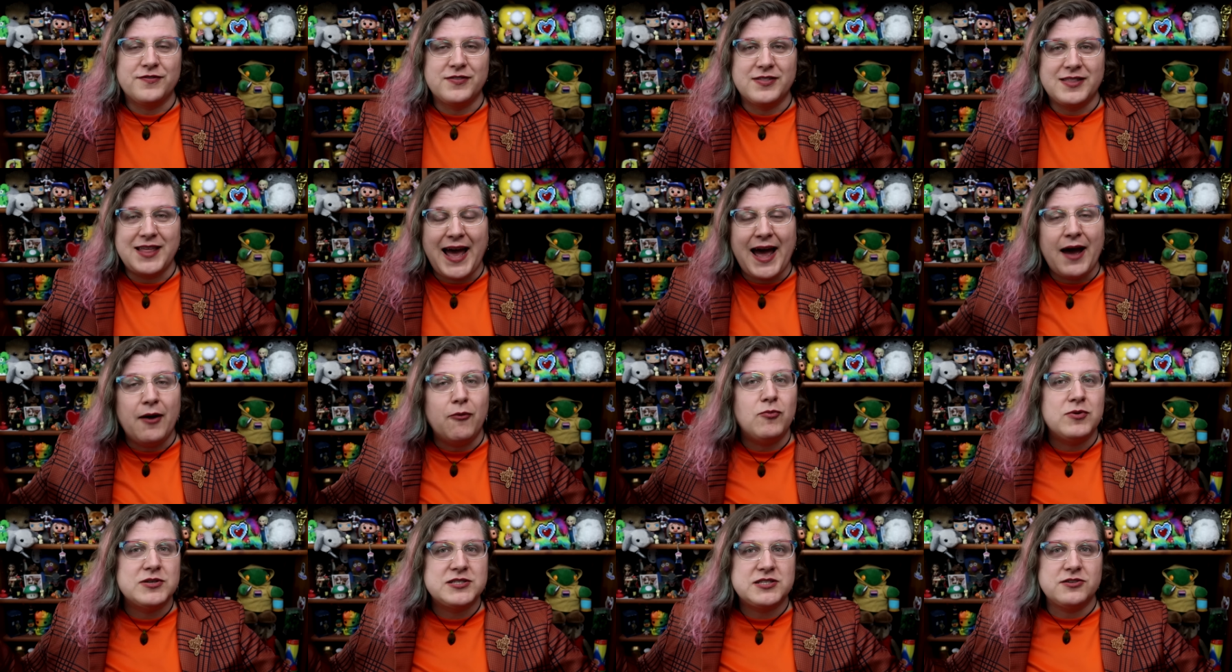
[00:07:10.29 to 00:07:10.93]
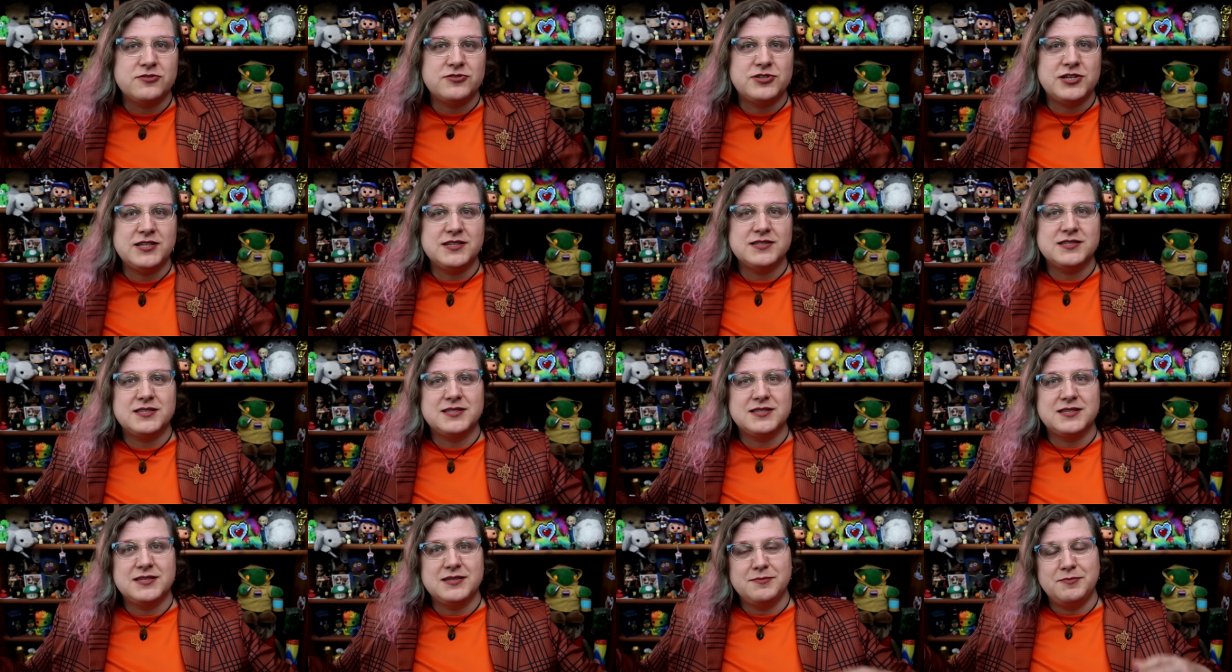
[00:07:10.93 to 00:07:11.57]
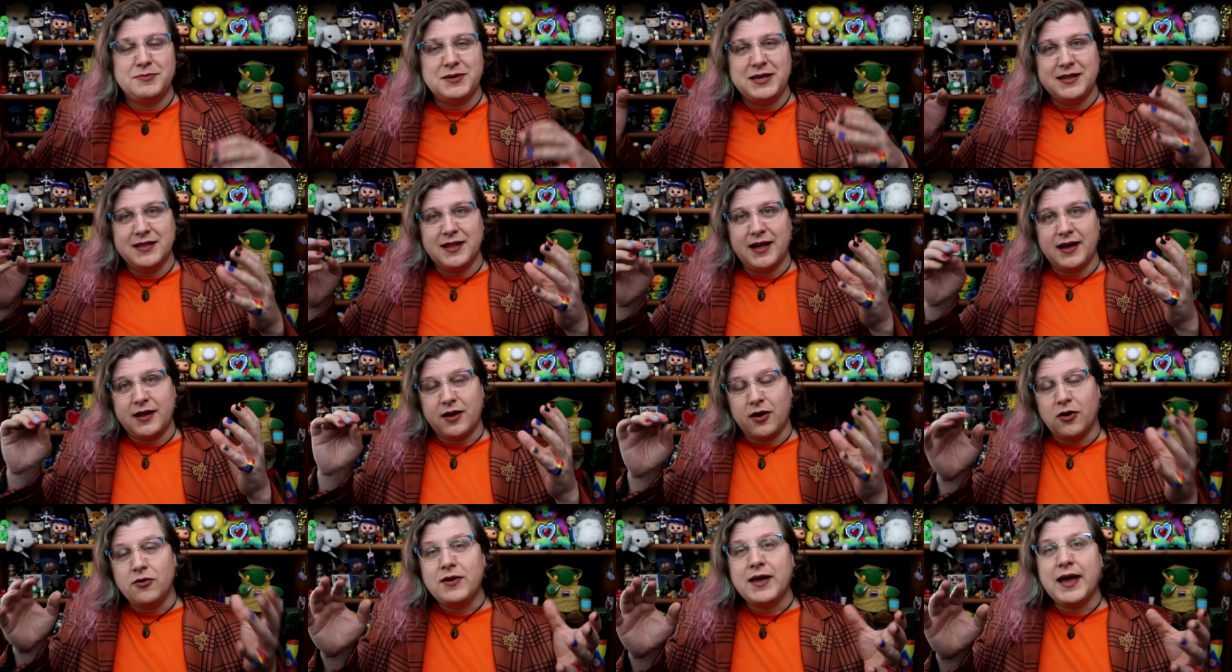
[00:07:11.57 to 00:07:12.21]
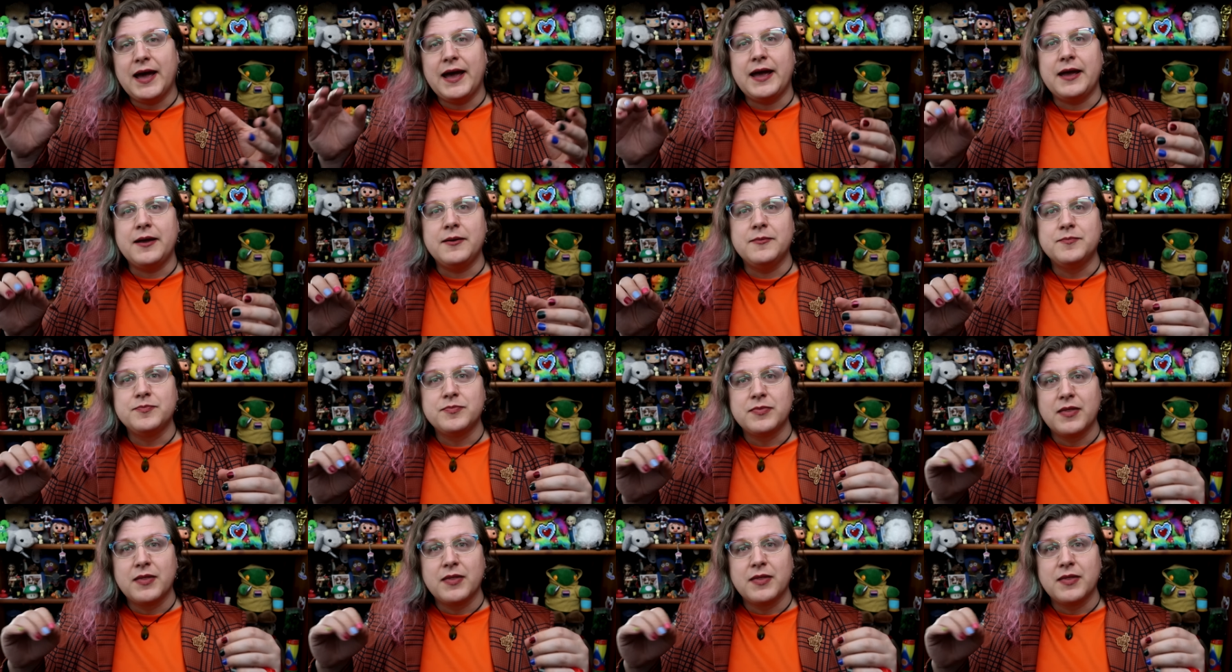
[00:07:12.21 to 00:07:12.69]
that was their chance to be like, okay,